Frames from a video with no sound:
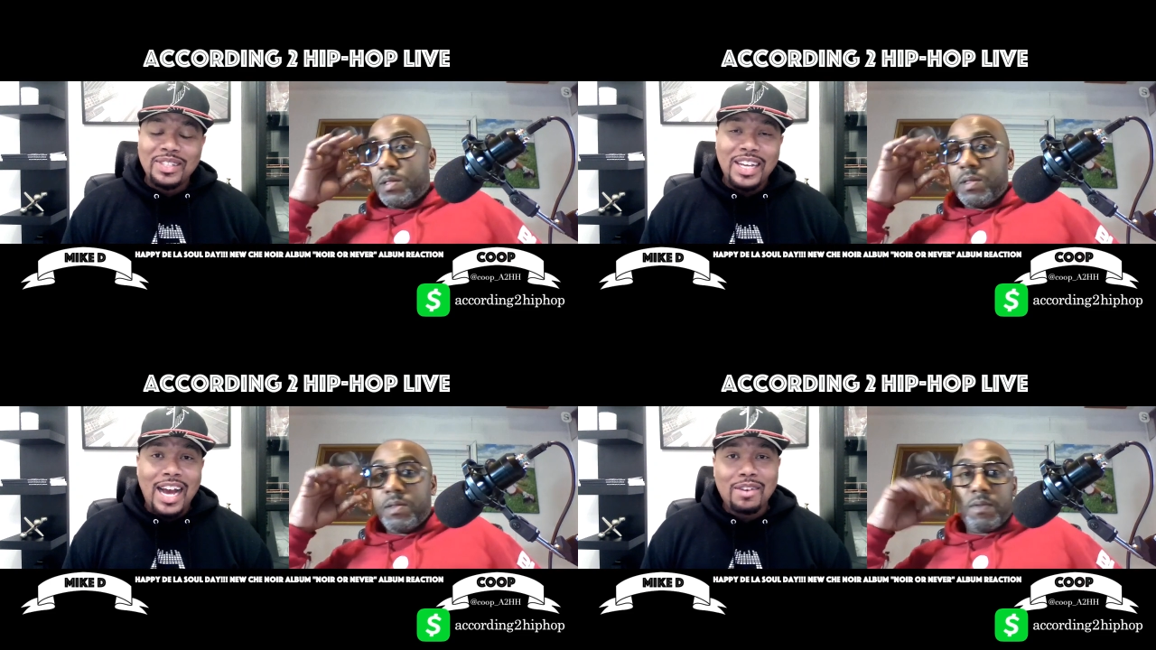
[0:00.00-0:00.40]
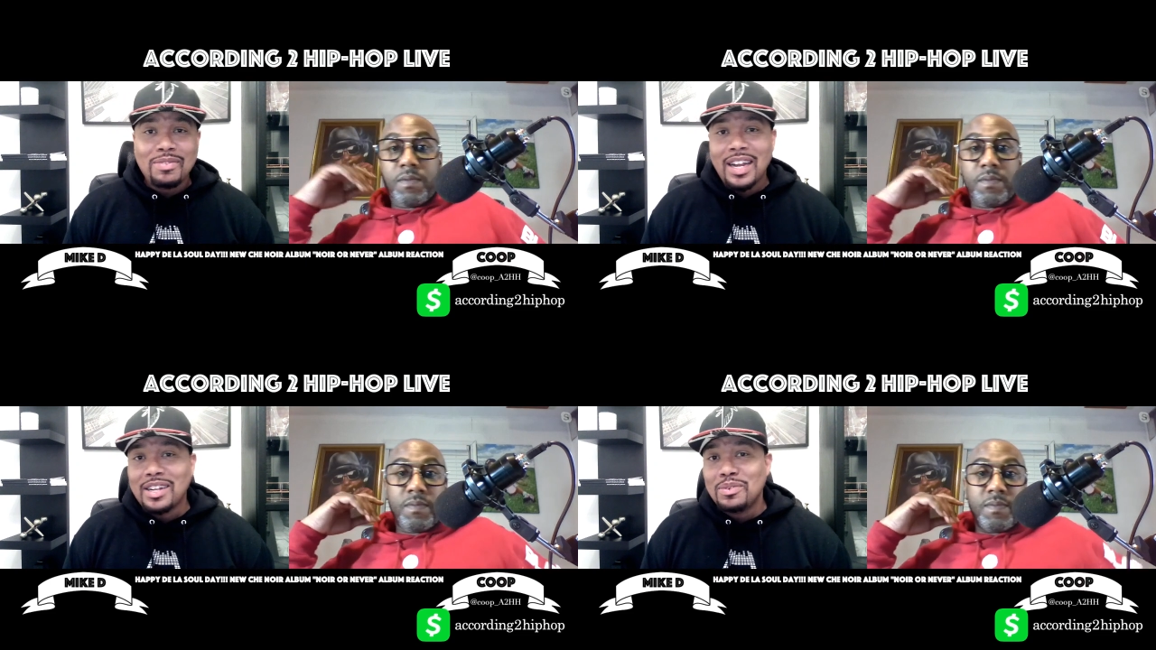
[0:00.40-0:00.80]
Speaker 1: you got a
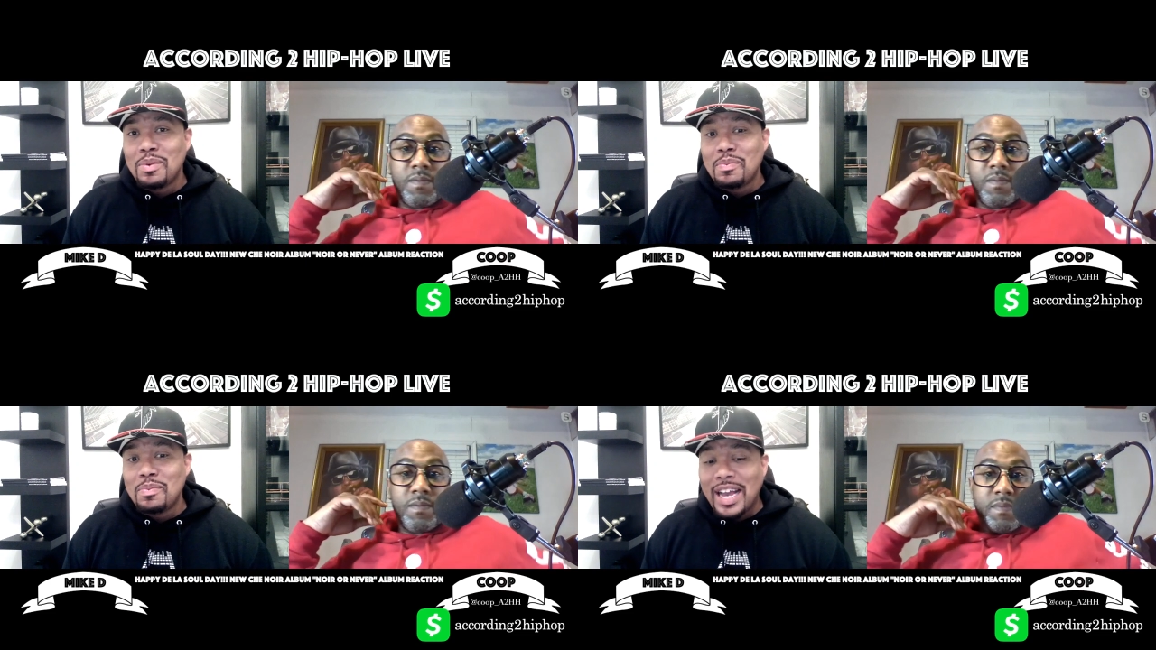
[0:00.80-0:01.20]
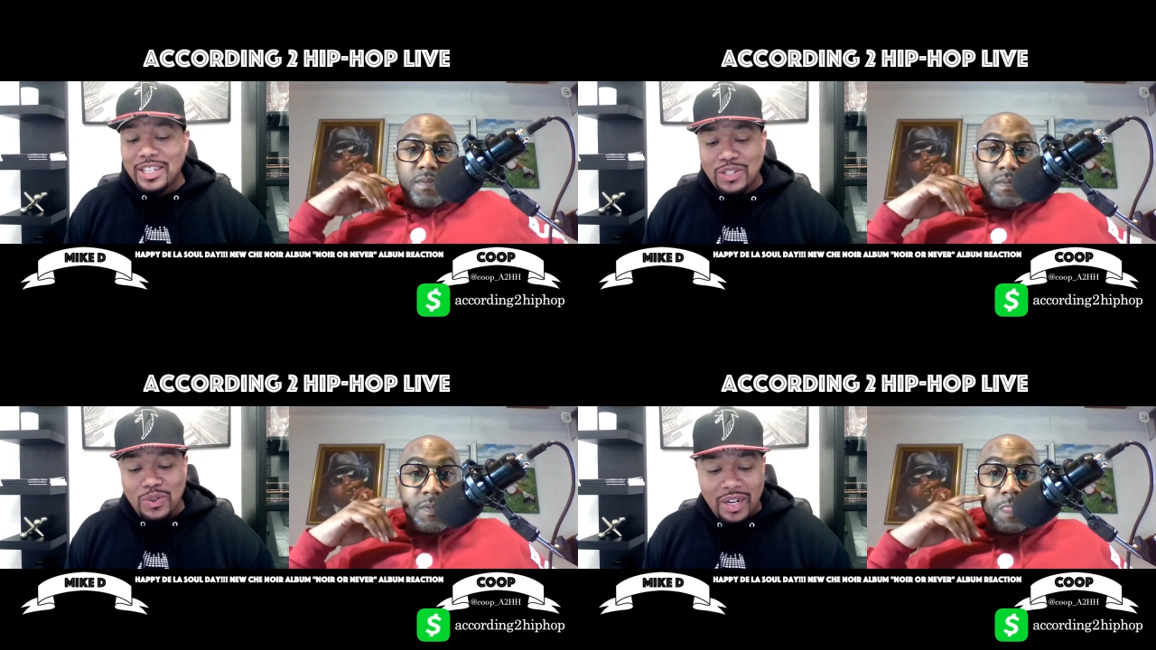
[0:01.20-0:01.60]
record with
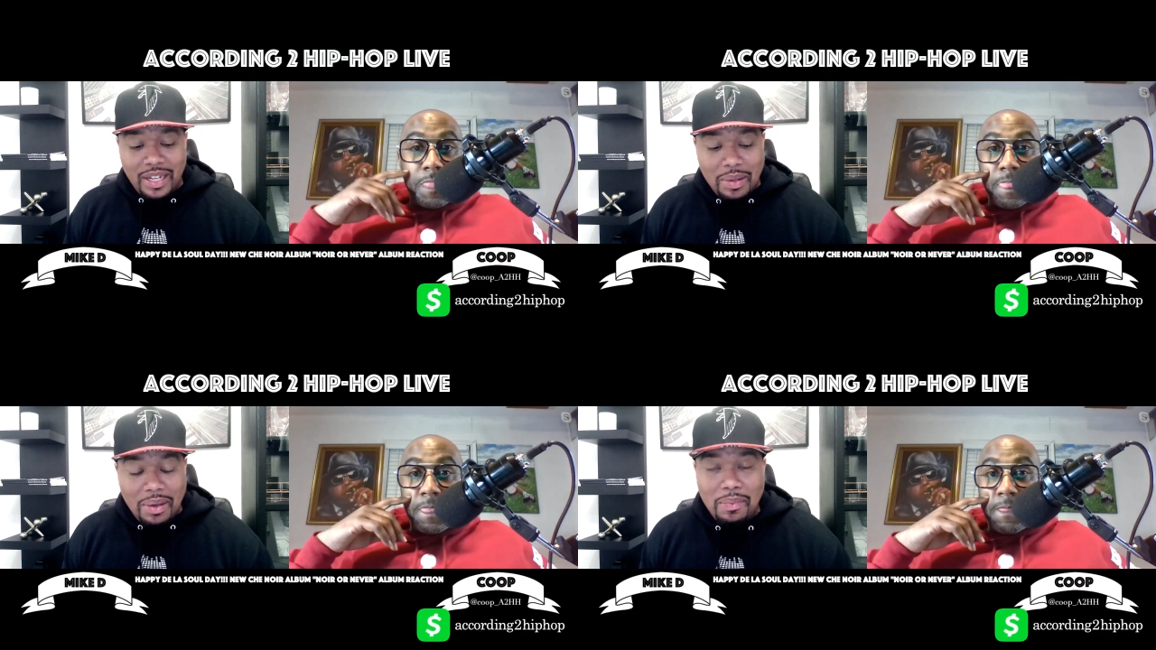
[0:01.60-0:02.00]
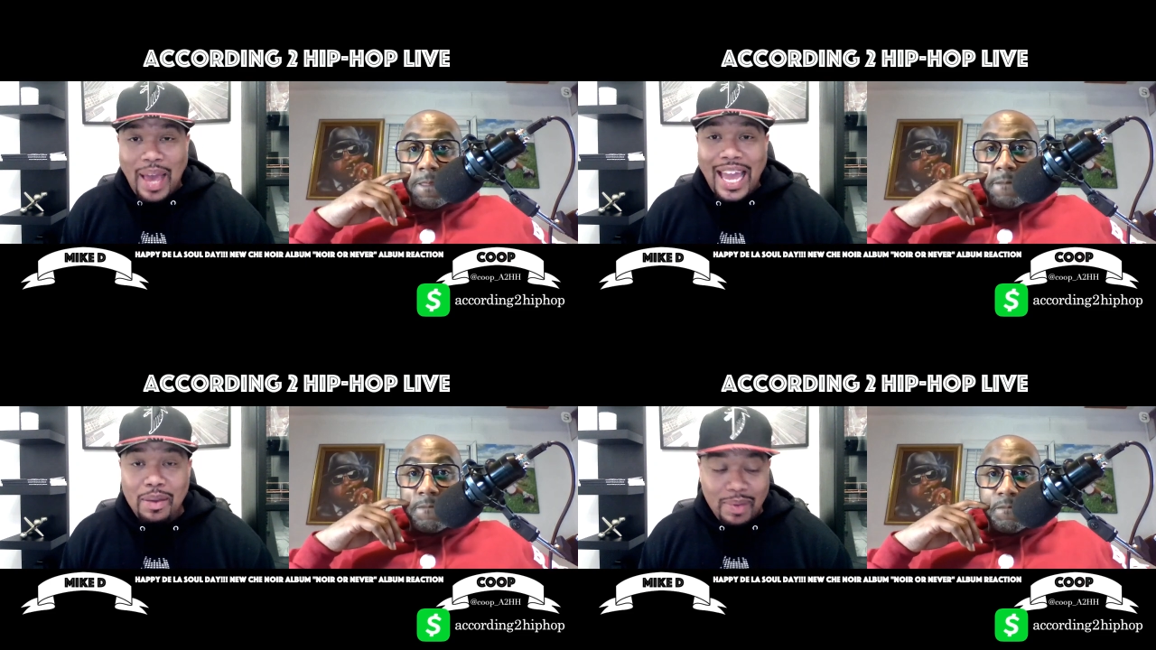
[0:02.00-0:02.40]
Mike Shorey,
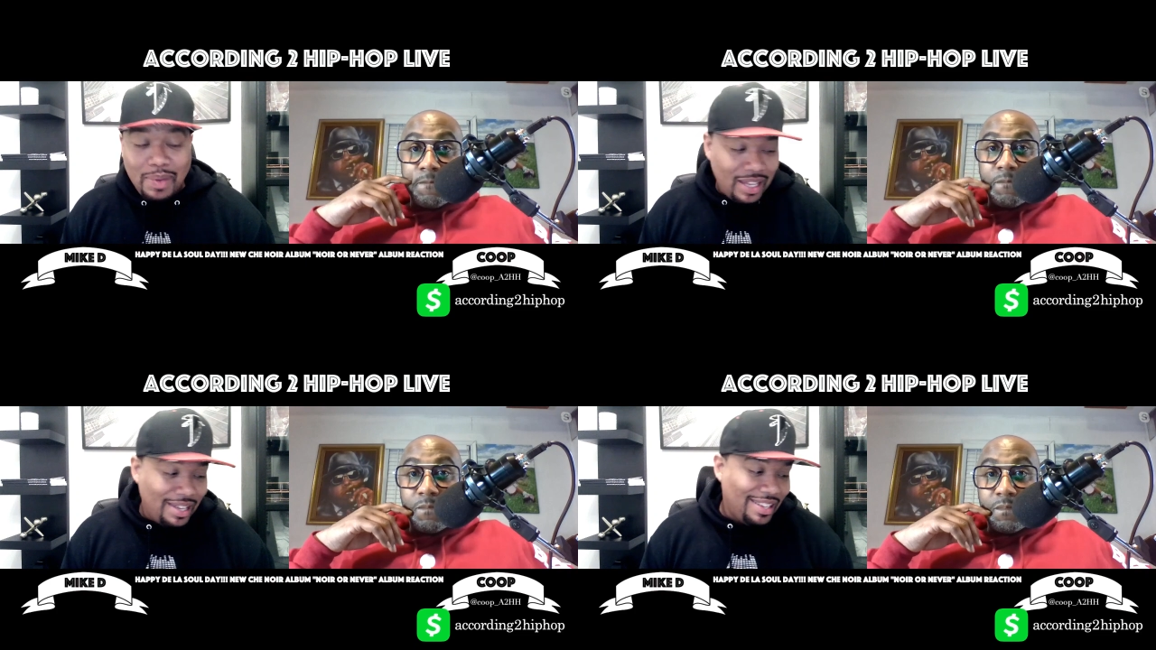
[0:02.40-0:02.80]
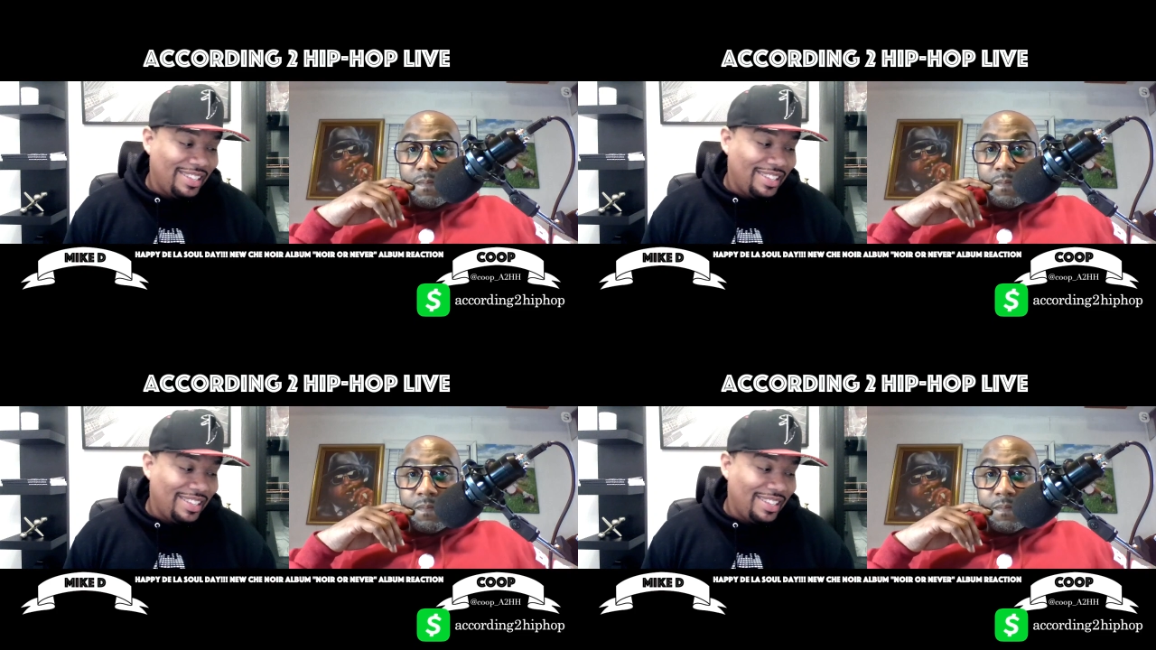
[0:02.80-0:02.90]
Baby.